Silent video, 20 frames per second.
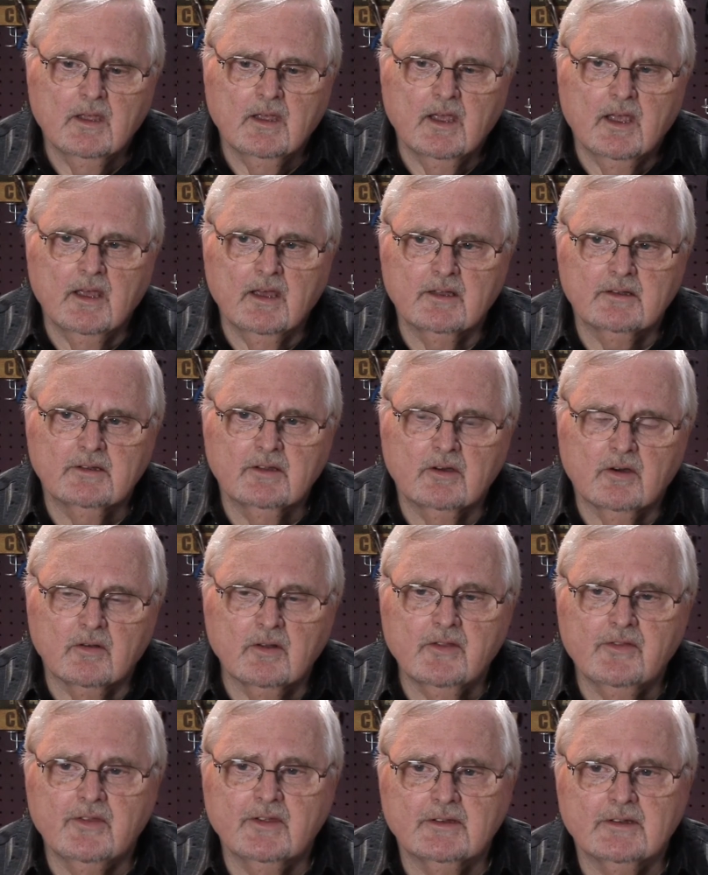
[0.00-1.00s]
And the
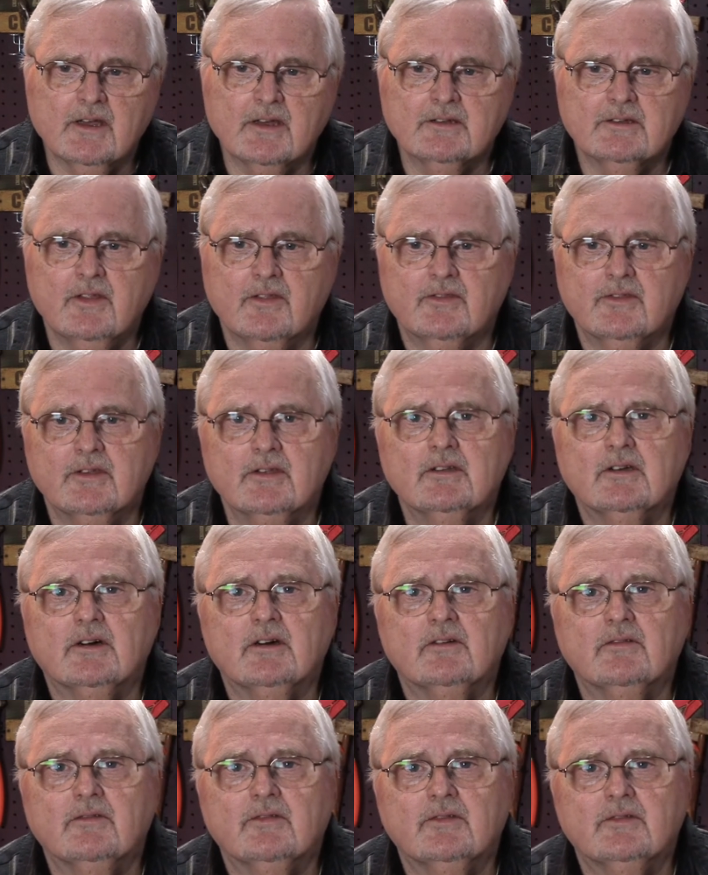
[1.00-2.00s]
only thing I can think
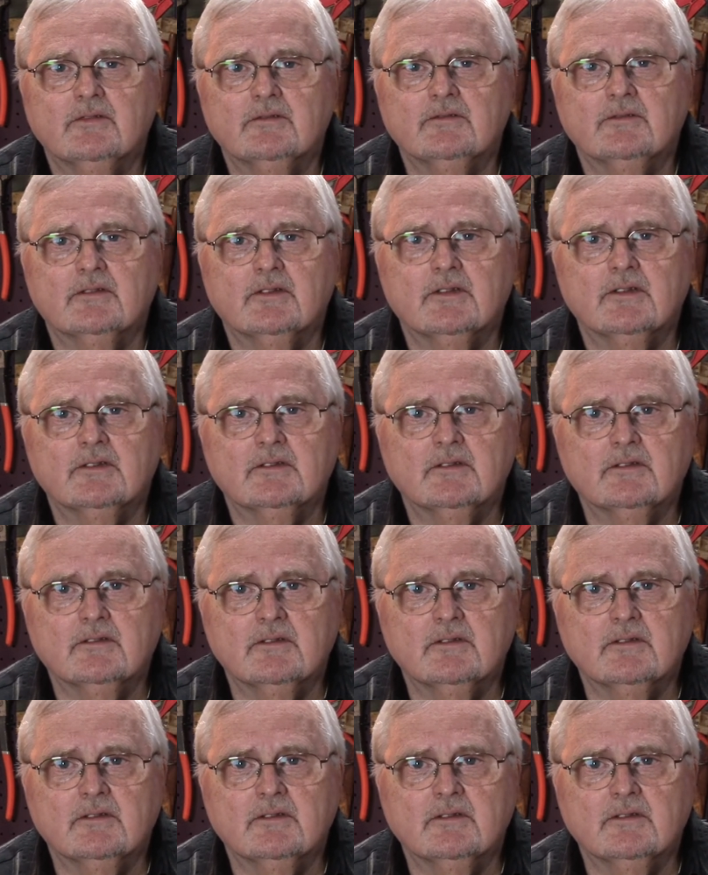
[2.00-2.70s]
of that